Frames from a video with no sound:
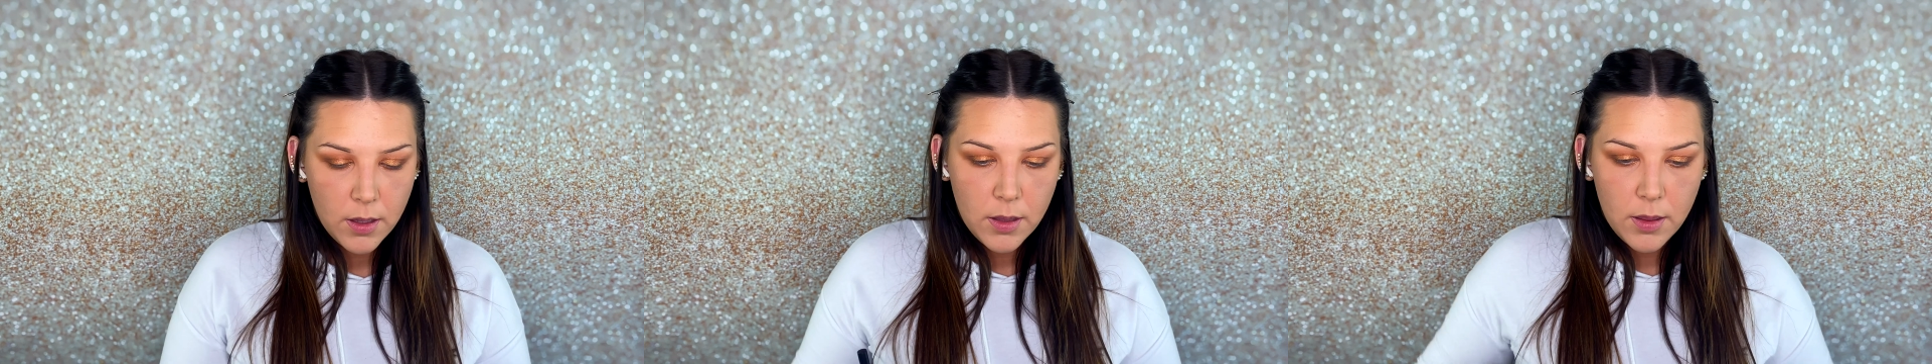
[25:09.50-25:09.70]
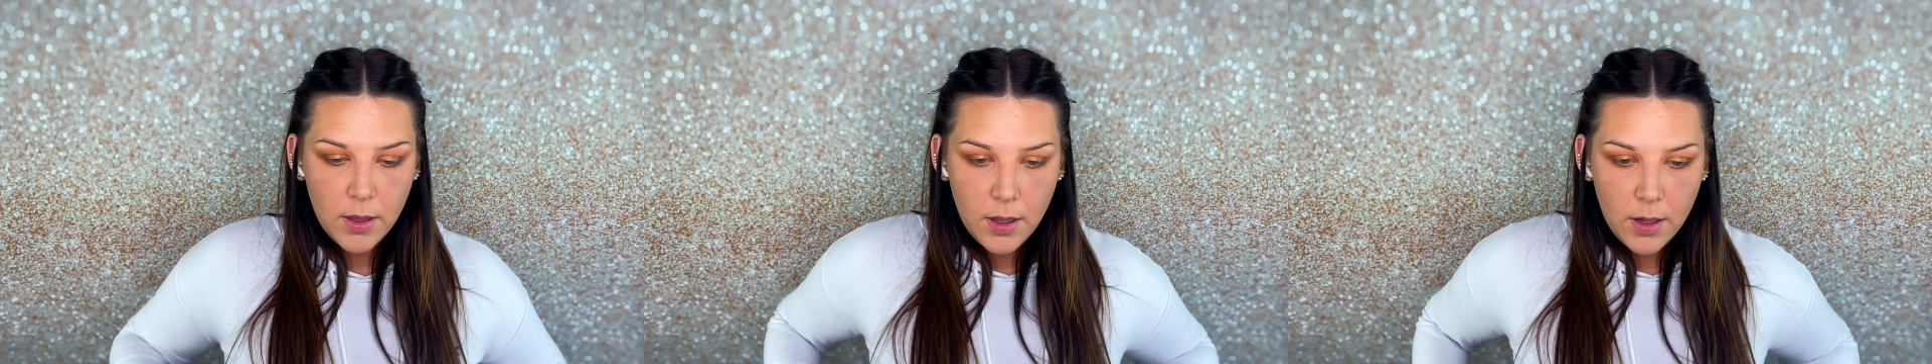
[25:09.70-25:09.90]

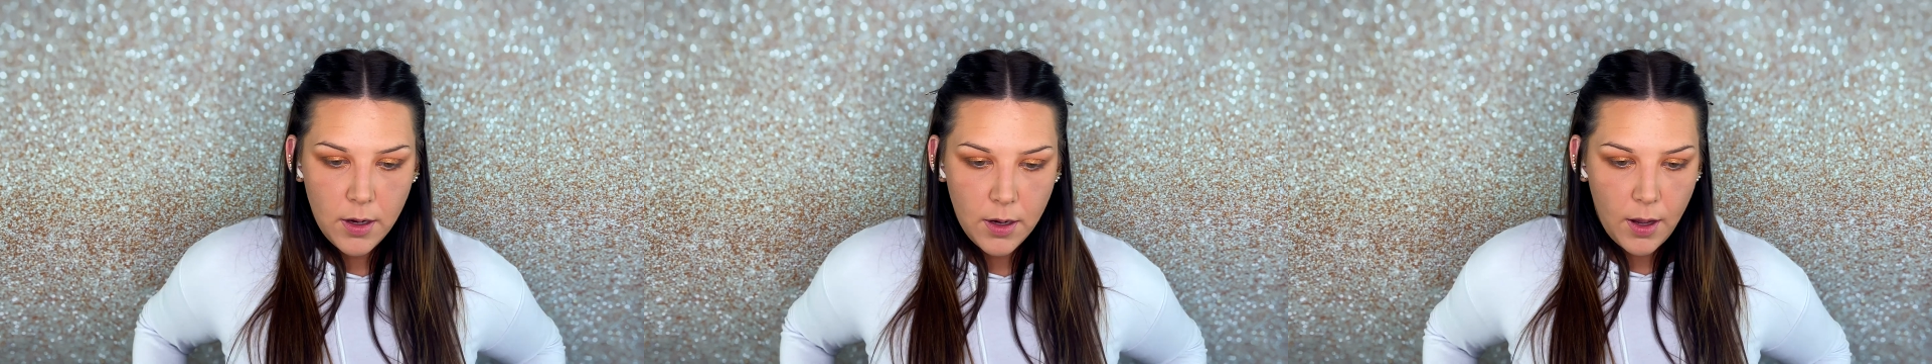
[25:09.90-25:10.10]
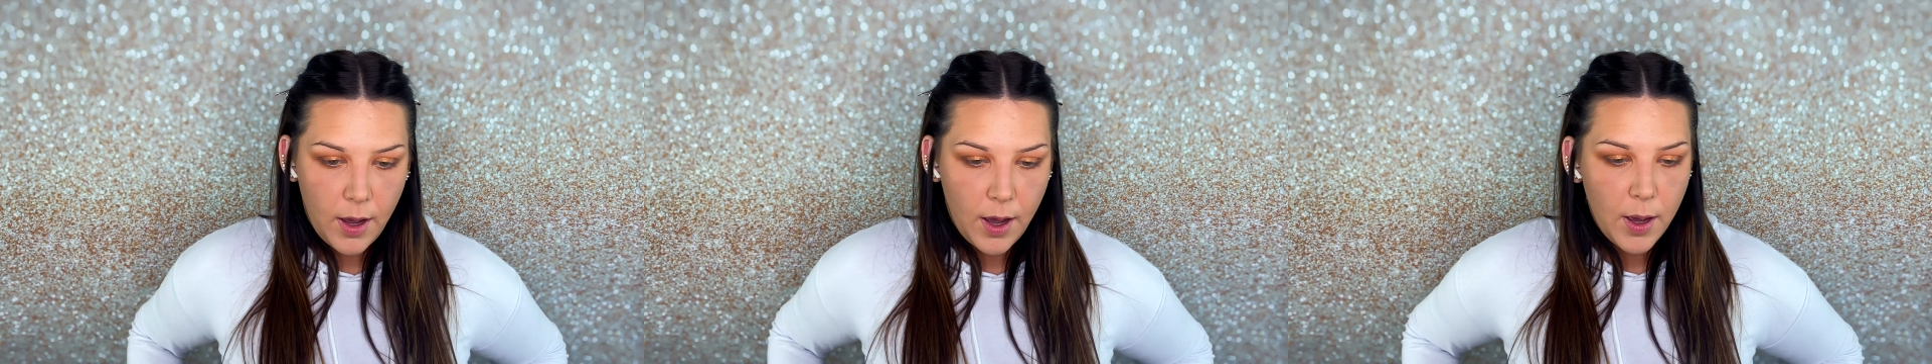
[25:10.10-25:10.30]

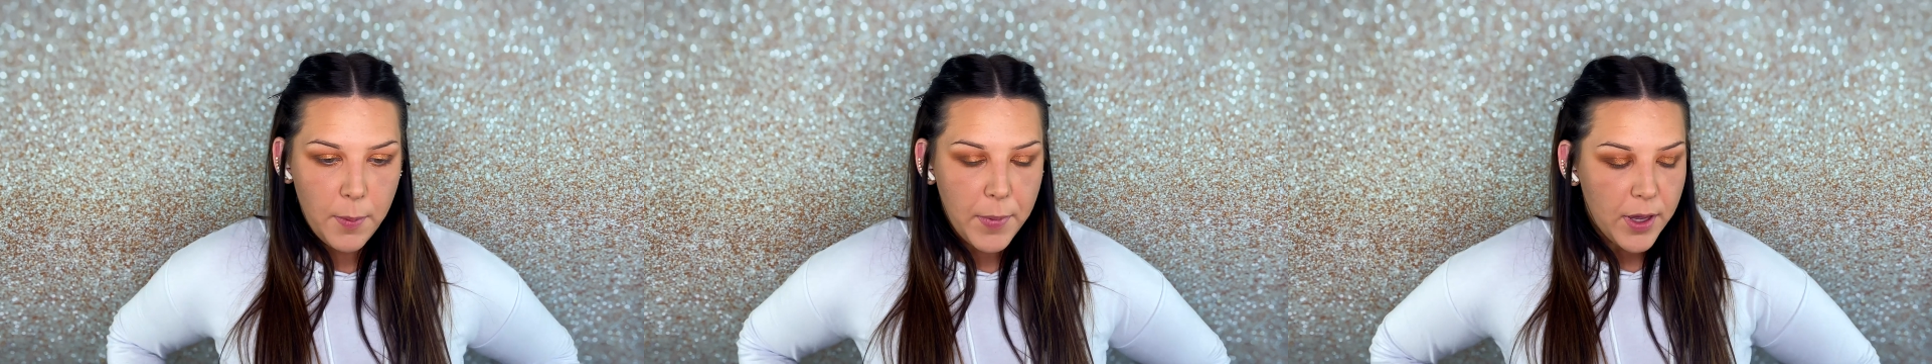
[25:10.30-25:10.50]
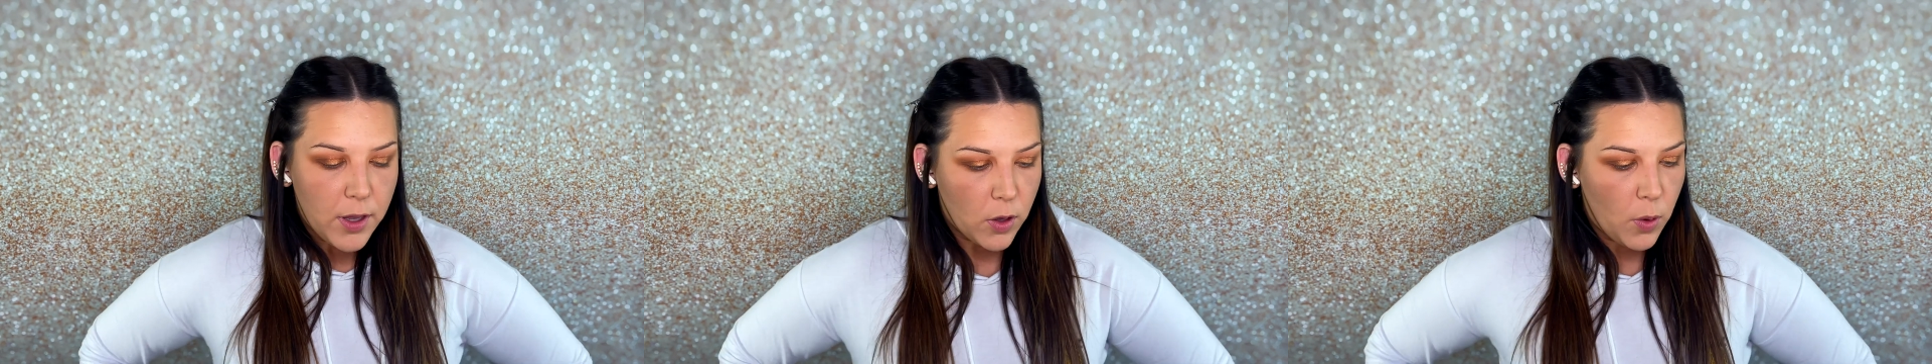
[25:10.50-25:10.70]
Then I
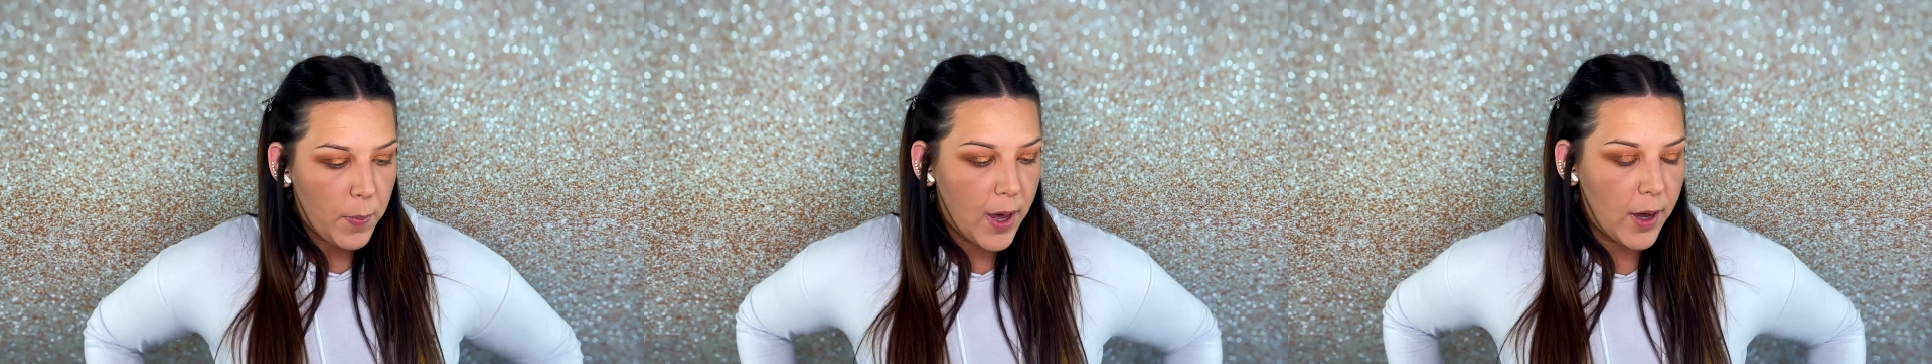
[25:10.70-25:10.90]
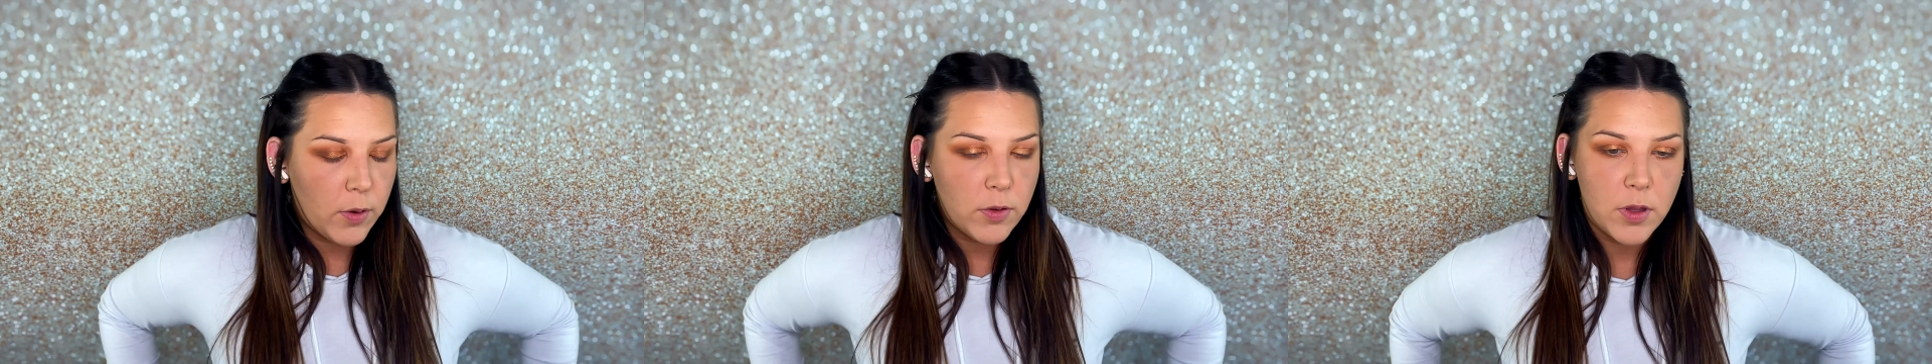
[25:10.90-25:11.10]
might go
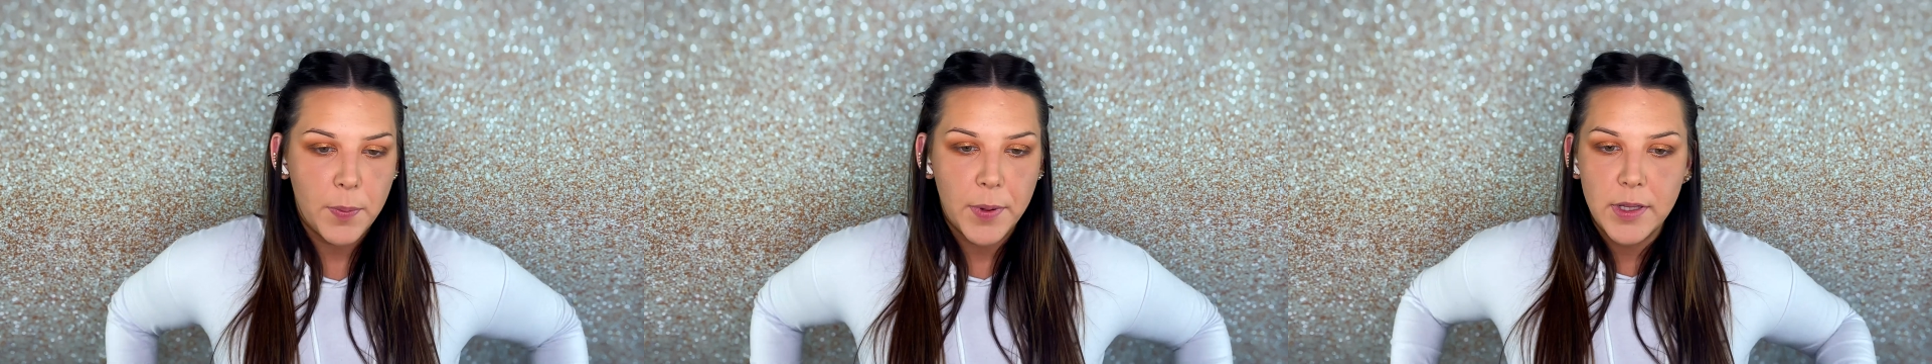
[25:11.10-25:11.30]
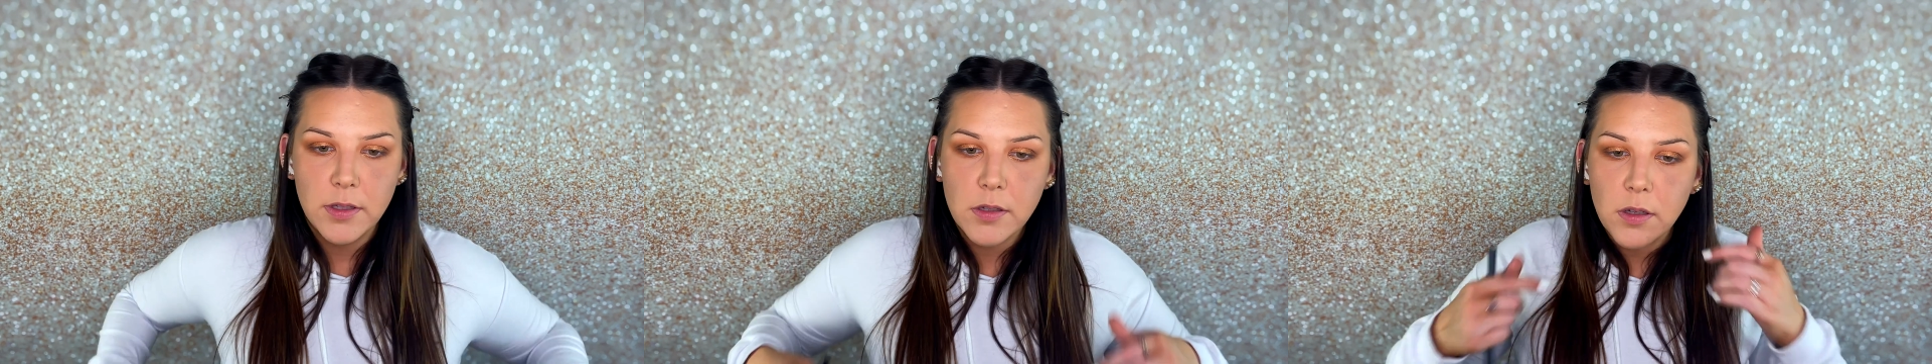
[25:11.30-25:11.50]
back with the
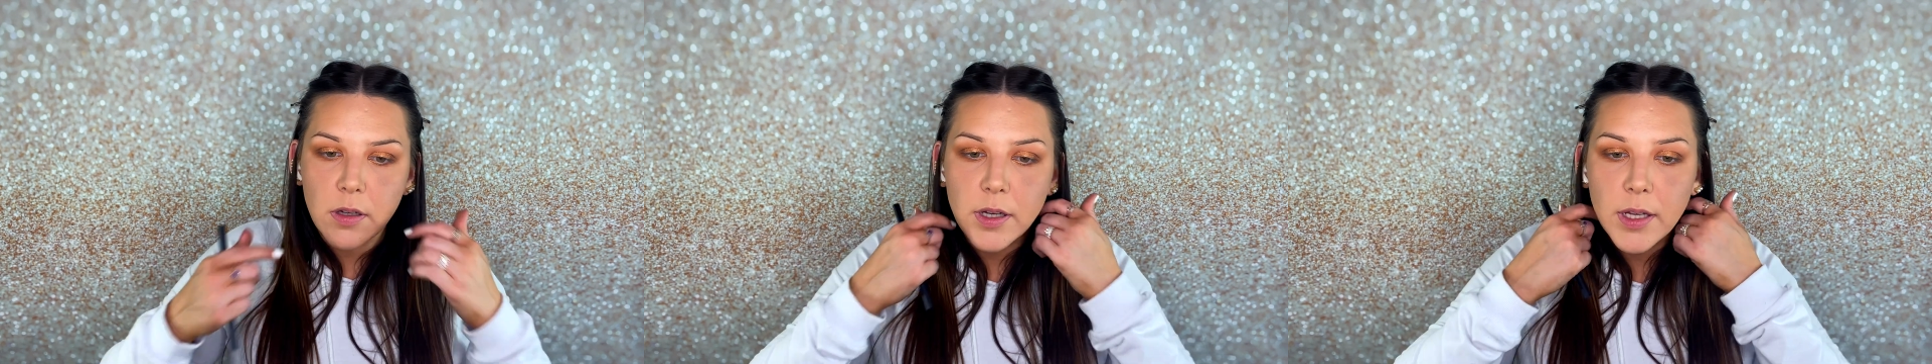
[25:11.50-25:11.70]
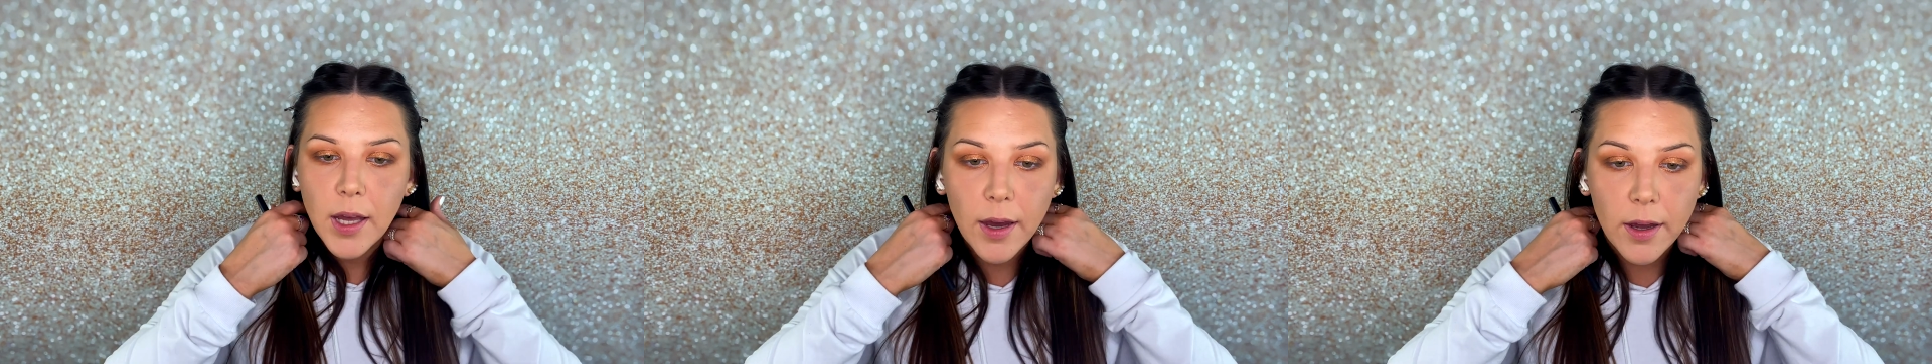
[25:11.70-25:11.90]
pencil
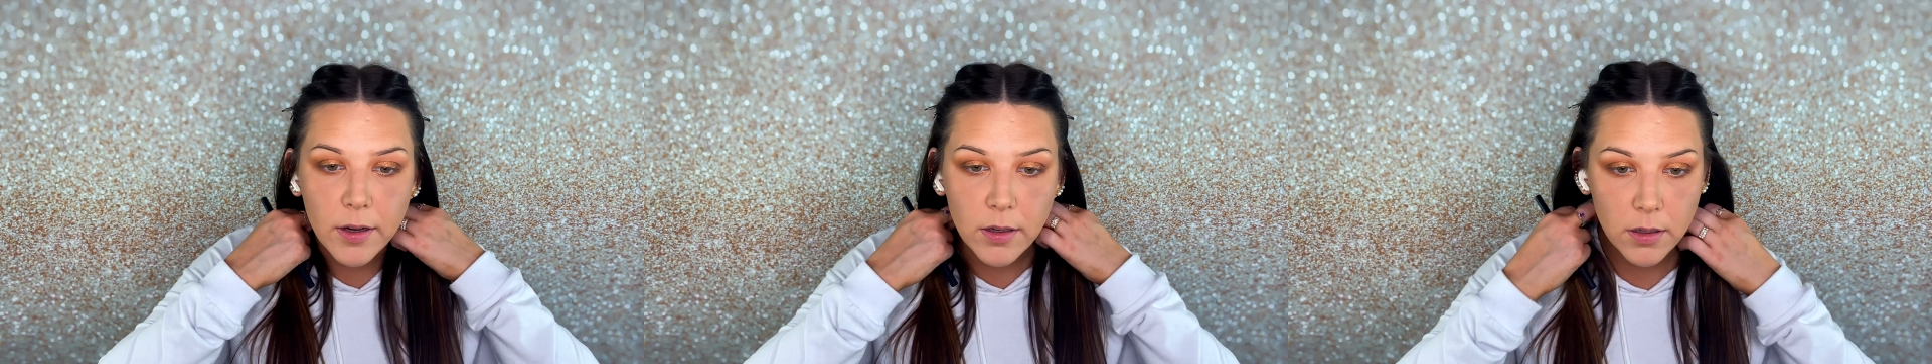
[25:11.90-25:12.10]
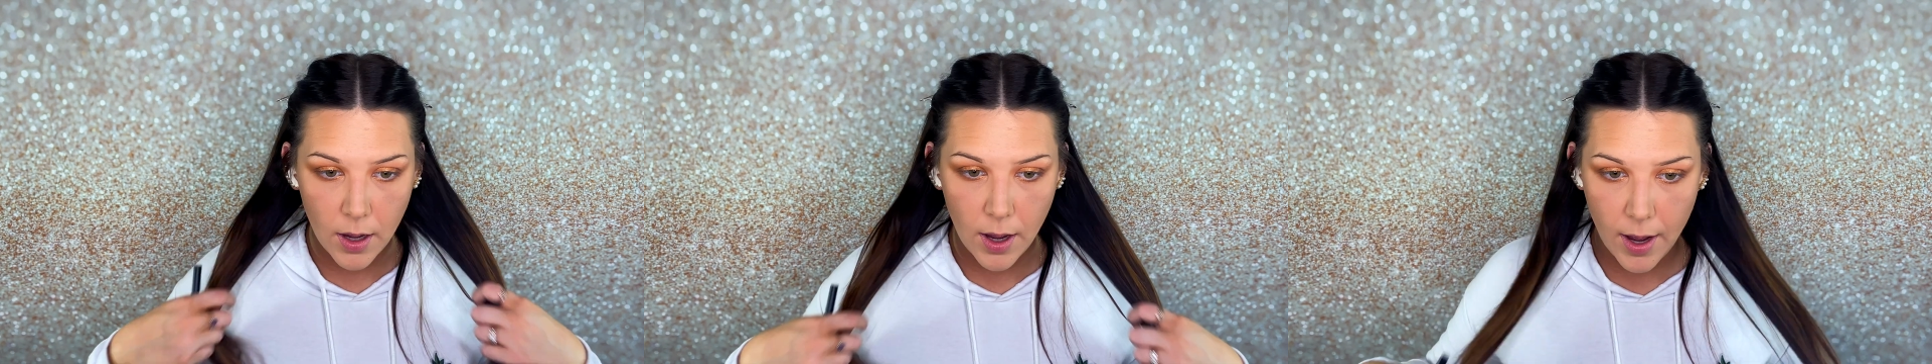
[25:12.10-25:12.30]
again.